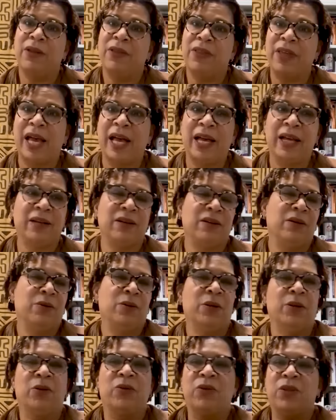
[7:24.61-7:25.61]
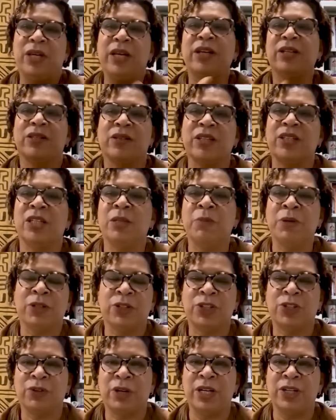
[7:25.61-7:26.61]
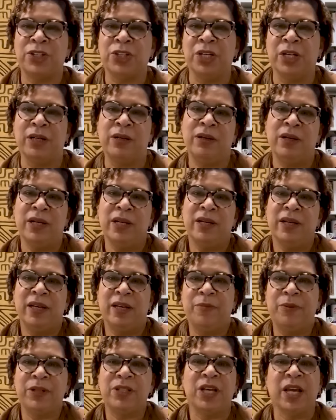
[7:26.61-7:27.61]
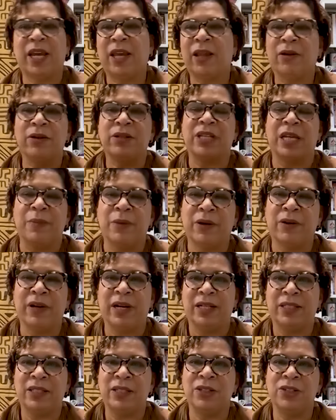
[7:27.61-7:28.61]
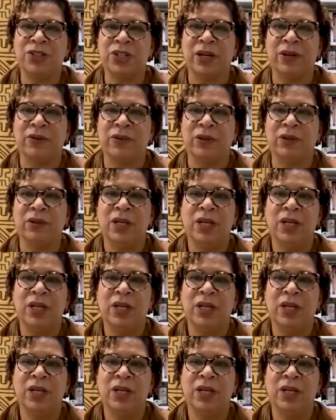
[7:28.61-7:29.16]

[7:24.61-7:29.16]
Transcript: that this this administration in particular democrats in general